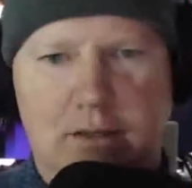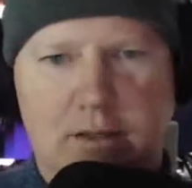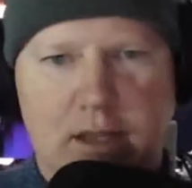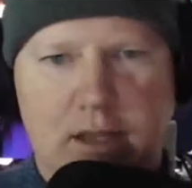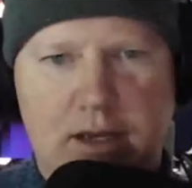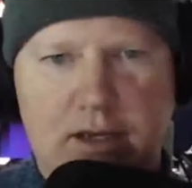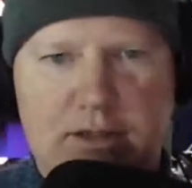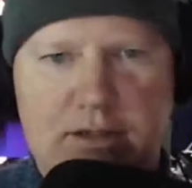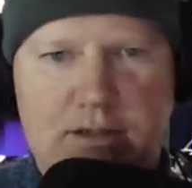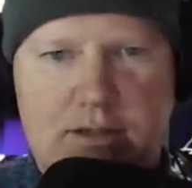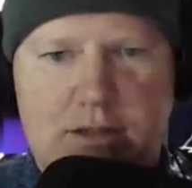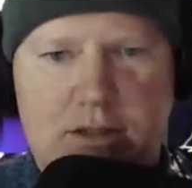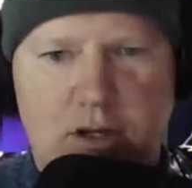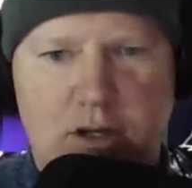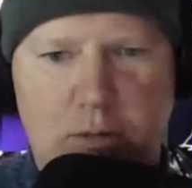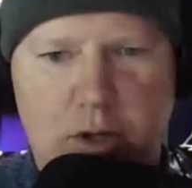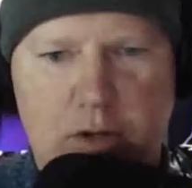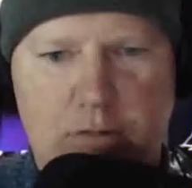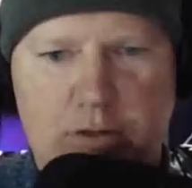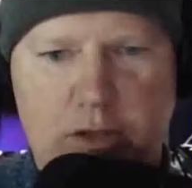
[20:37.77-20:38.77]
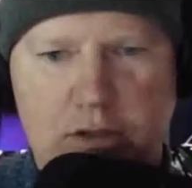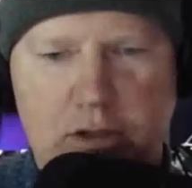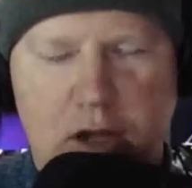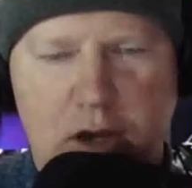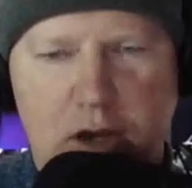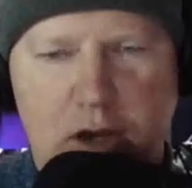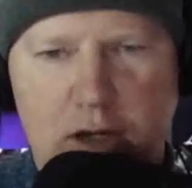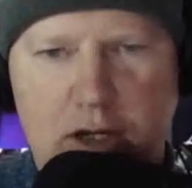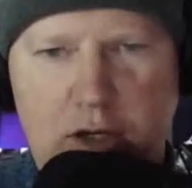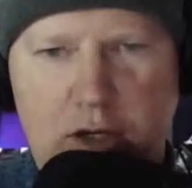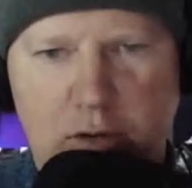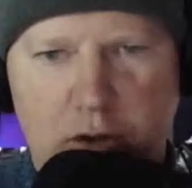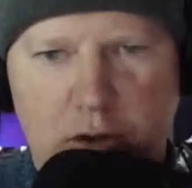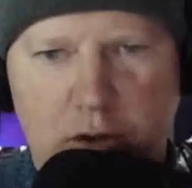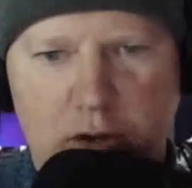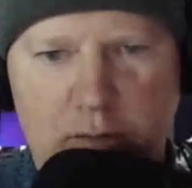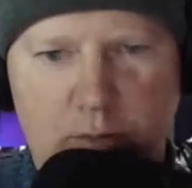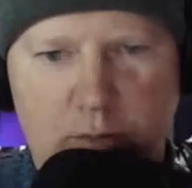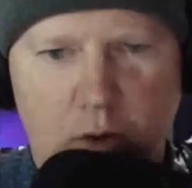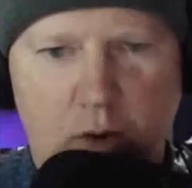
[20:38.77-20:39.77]
Things moved along. You
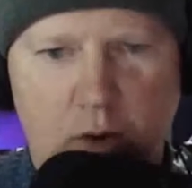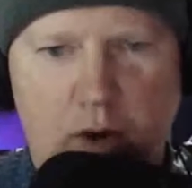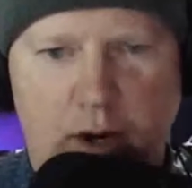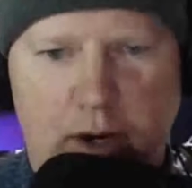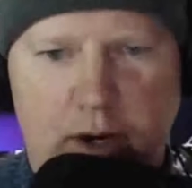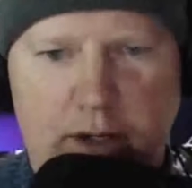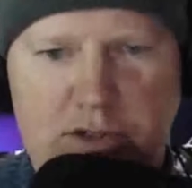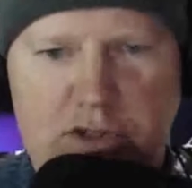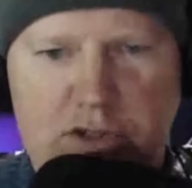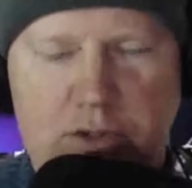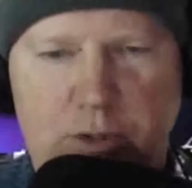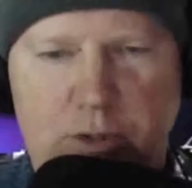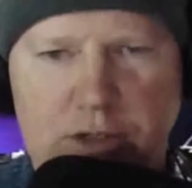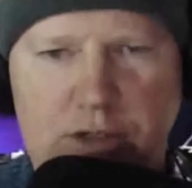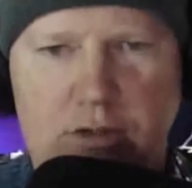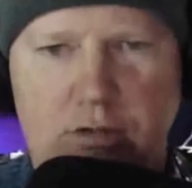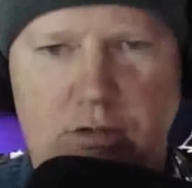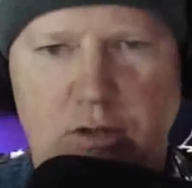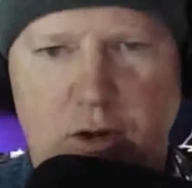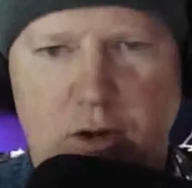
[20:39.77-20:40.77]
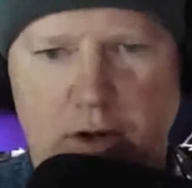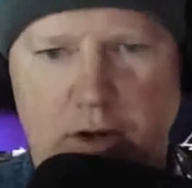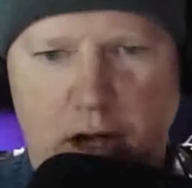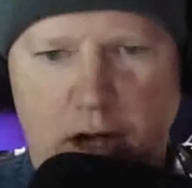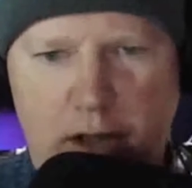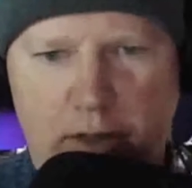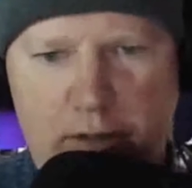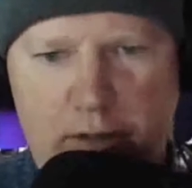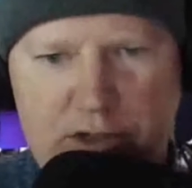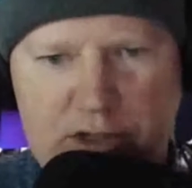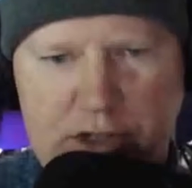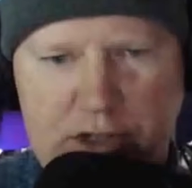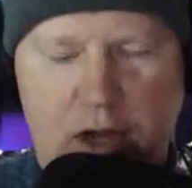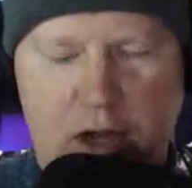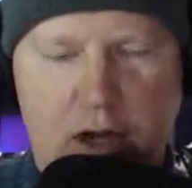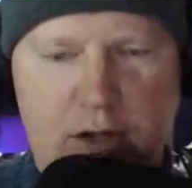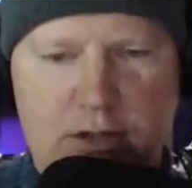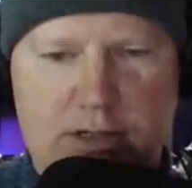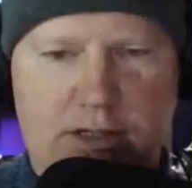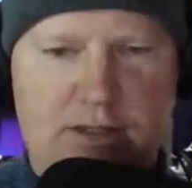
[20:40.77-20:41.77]
learned more instruments. You learned other
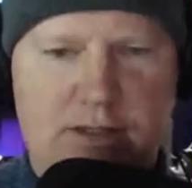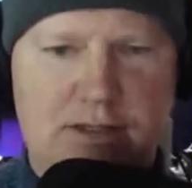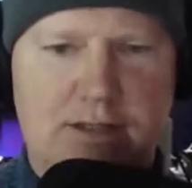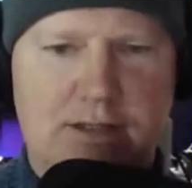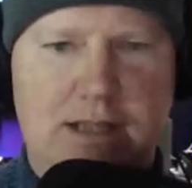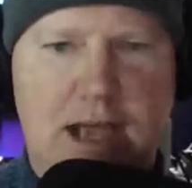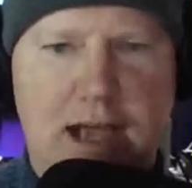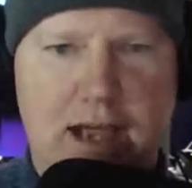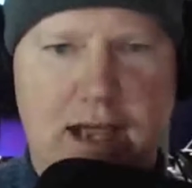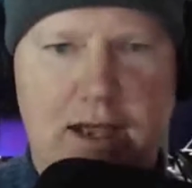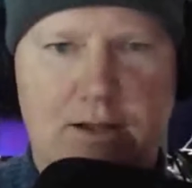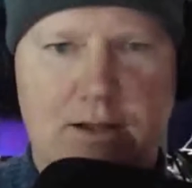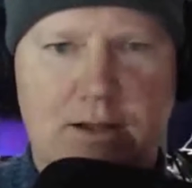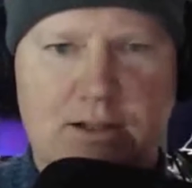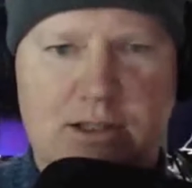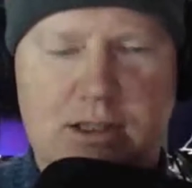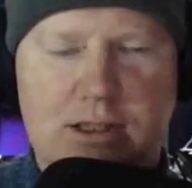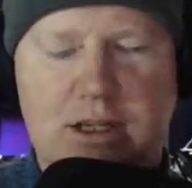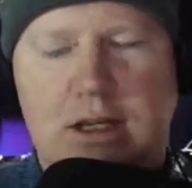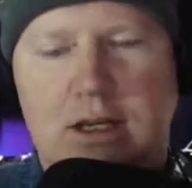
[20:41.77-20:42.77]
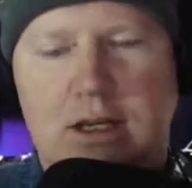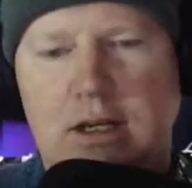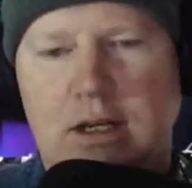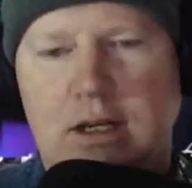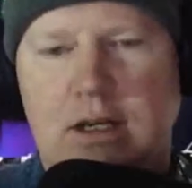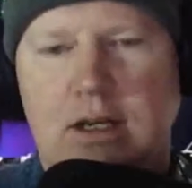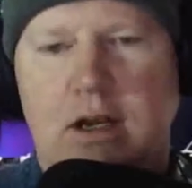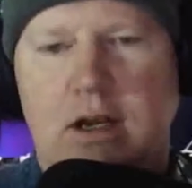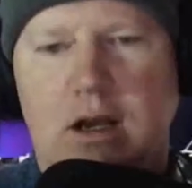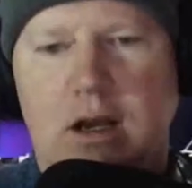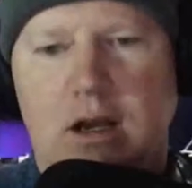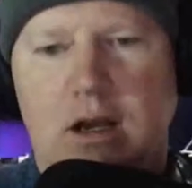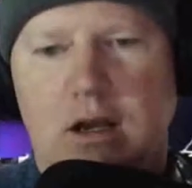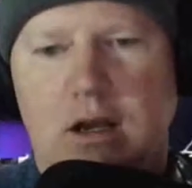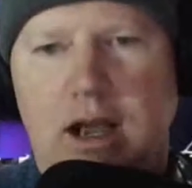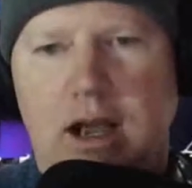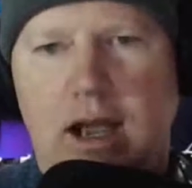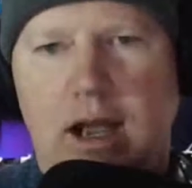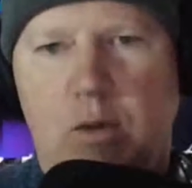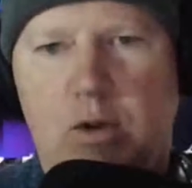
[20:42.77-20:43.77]
songs and styles.
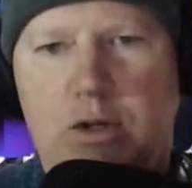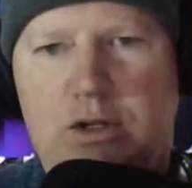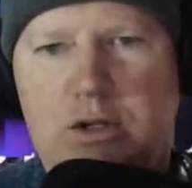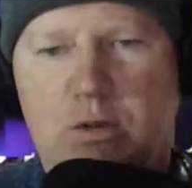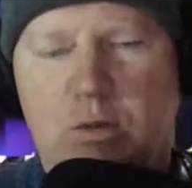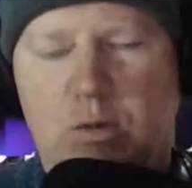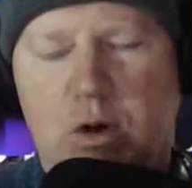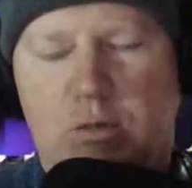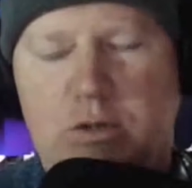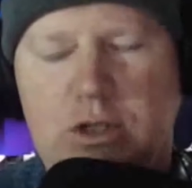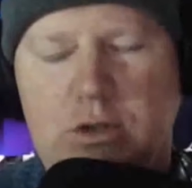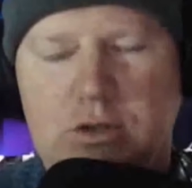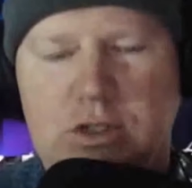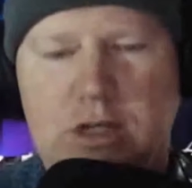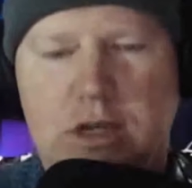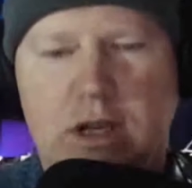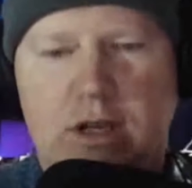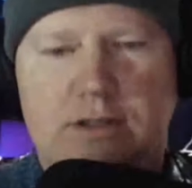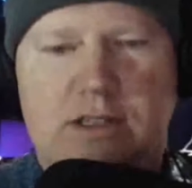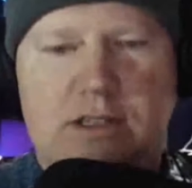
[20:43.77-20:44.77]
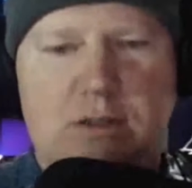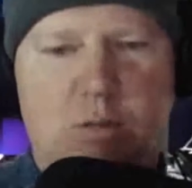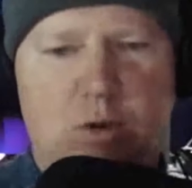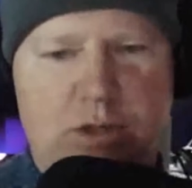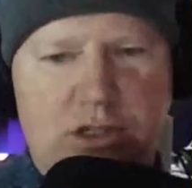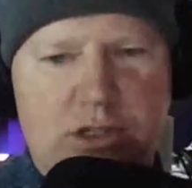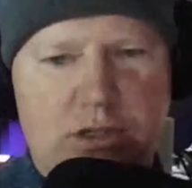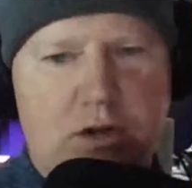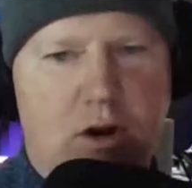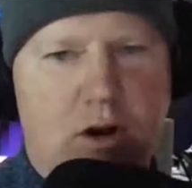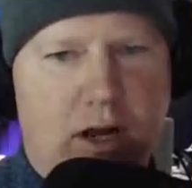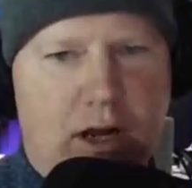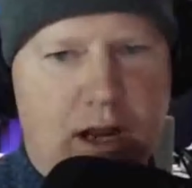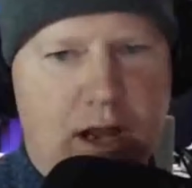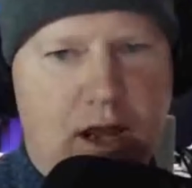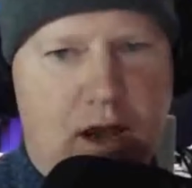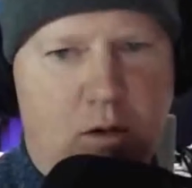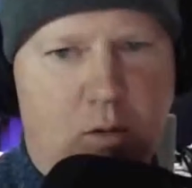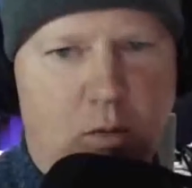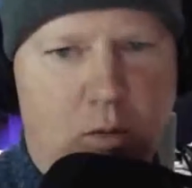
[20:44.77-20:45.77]
What would you tell someone starting
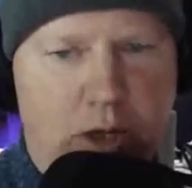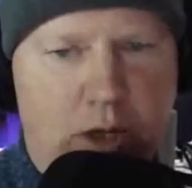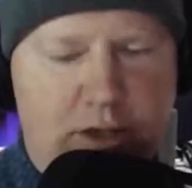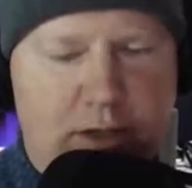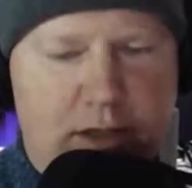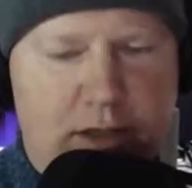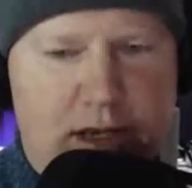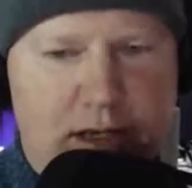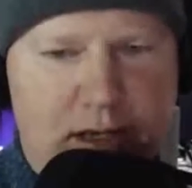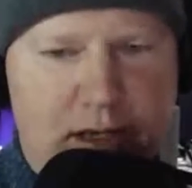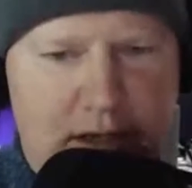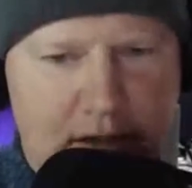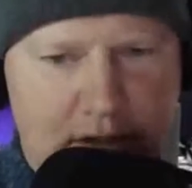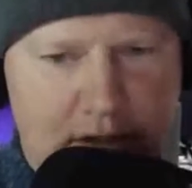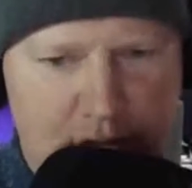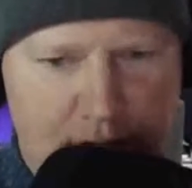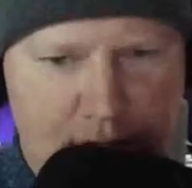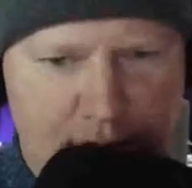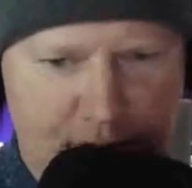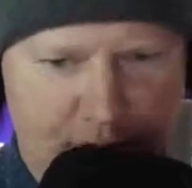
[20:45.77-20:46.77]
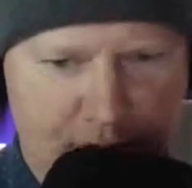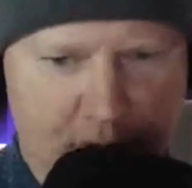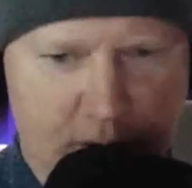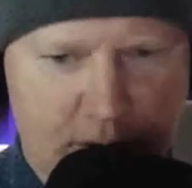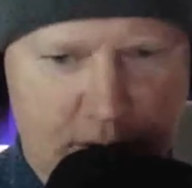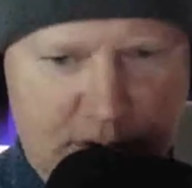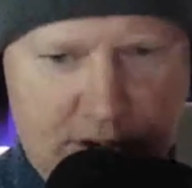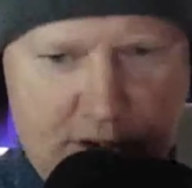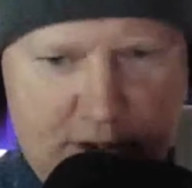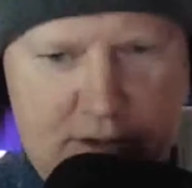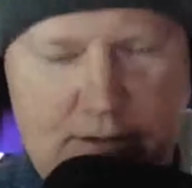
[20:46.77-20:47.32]
out? What did they need to do first?